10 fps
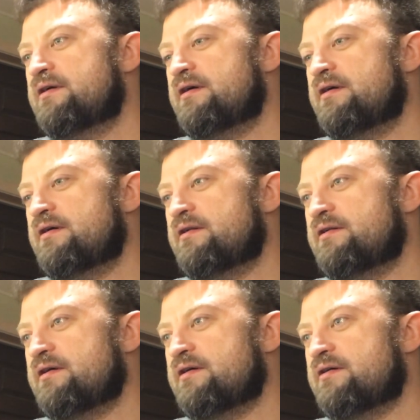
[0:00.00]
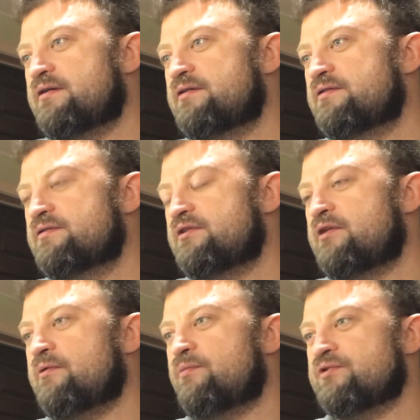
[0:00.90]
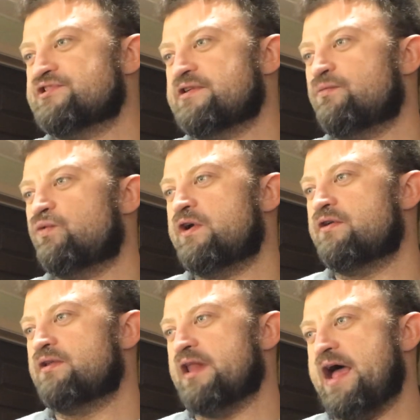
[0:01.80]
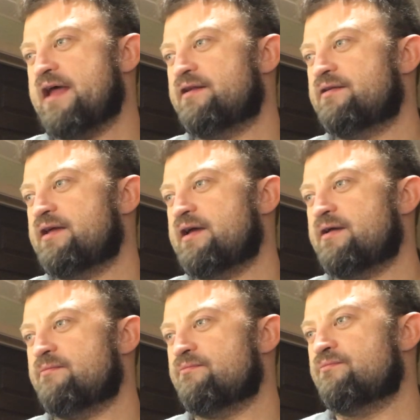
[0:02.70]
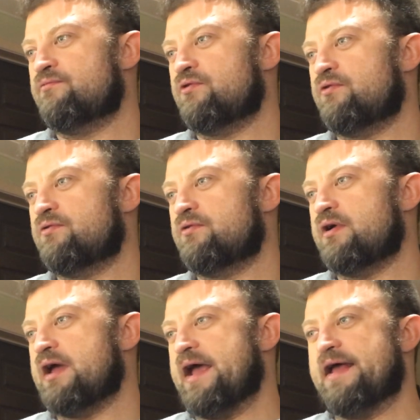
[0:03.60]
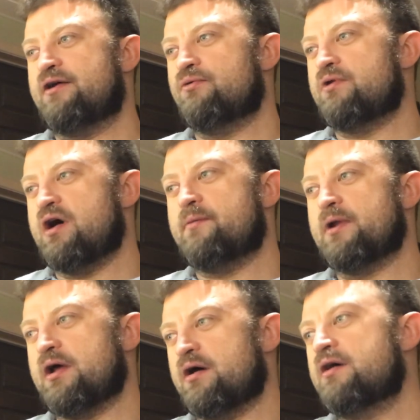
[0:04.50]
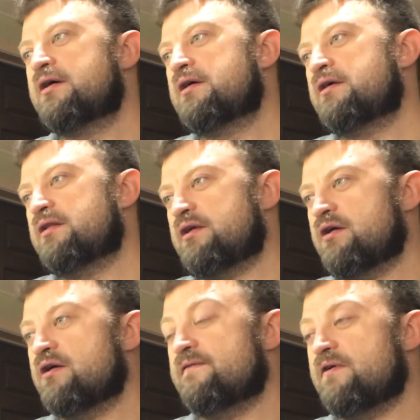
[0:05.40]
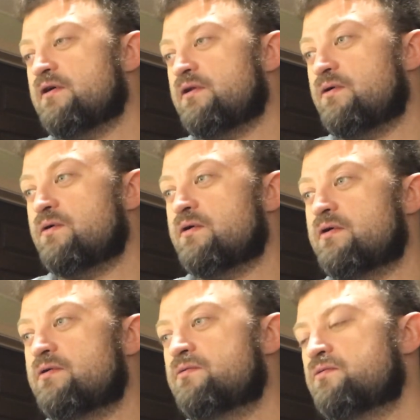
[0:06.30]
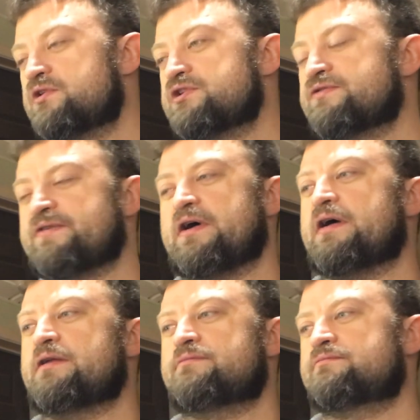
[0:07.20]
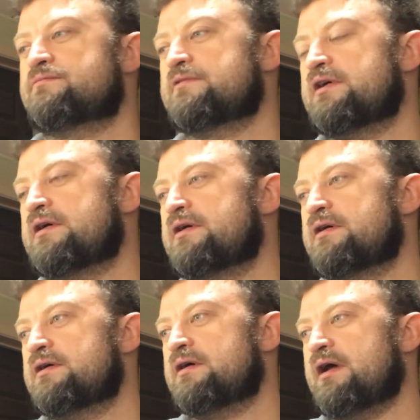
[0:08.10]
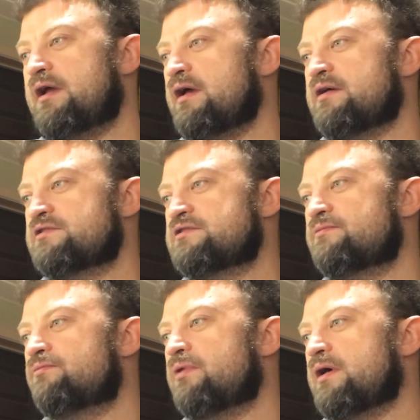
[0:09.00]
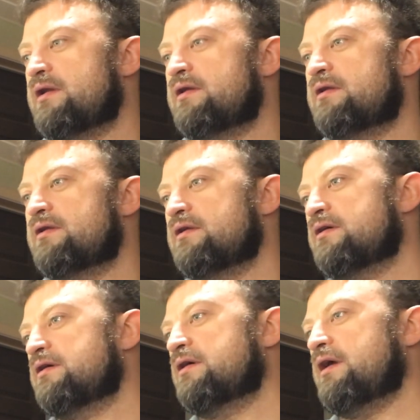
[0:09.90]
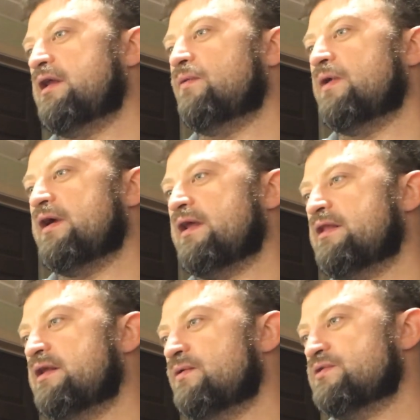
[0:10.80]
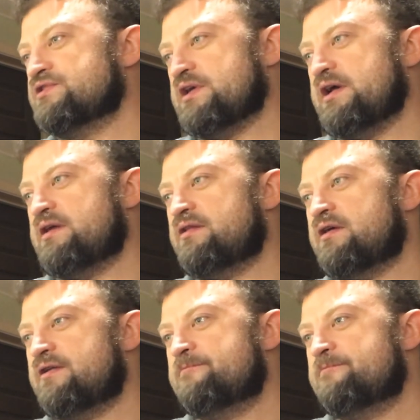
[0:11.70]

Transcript: and to come up with some weird Latin name, Anno Domini, the year of our Lord, which is fine, I guess. But anyway, and then it was saying that,